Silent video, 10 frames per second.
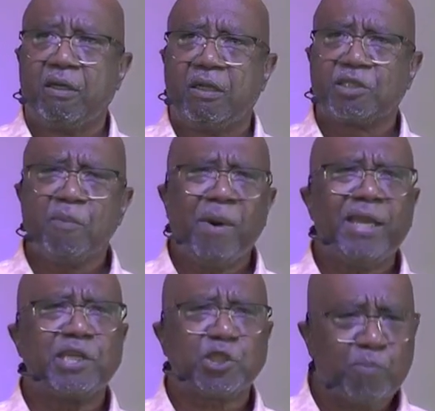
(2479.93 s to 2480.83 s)

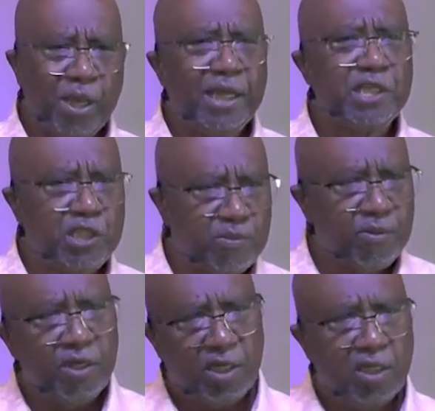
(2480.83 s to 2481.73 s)
Somebody explains
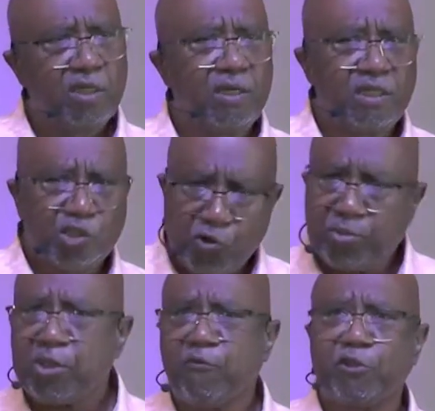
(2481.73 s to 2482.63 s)

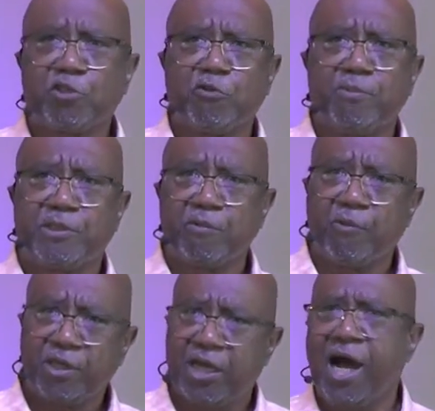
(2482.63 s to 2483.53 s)
scripture for scripture
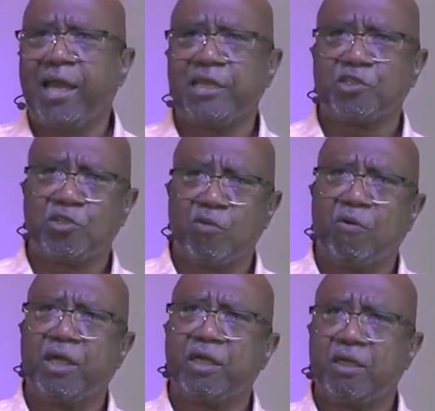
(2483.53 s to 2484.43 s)
what God is doing,
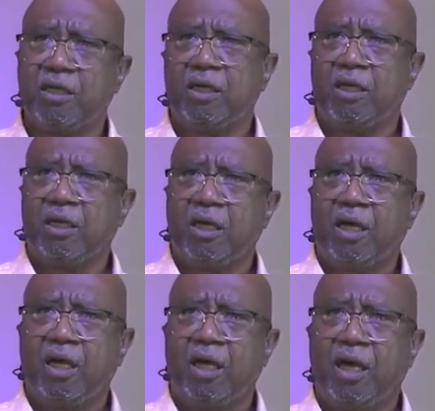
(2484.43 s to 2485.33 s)

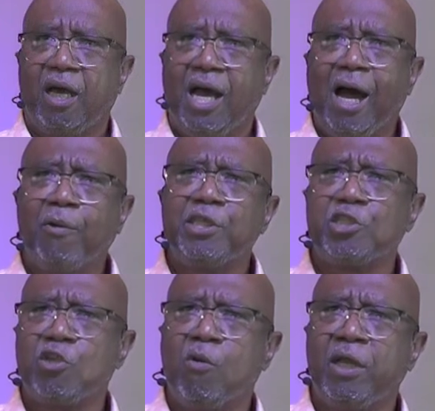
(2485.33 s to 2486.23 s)
how He's
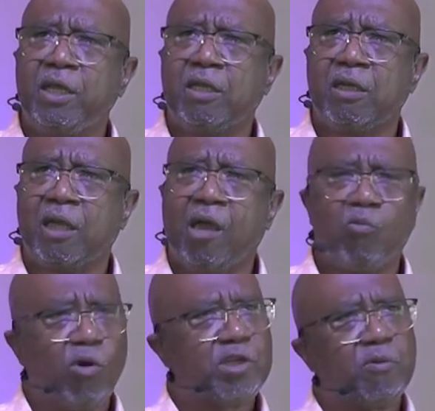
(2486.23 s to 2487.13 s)
doing it,
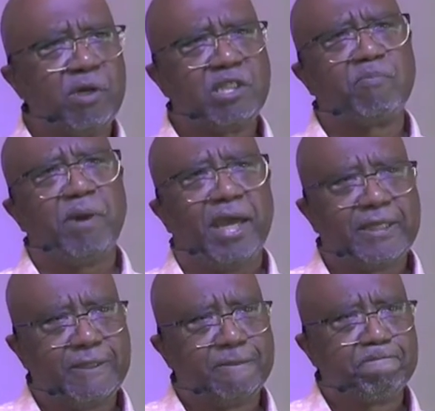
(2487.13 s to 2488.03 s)
and what to expect.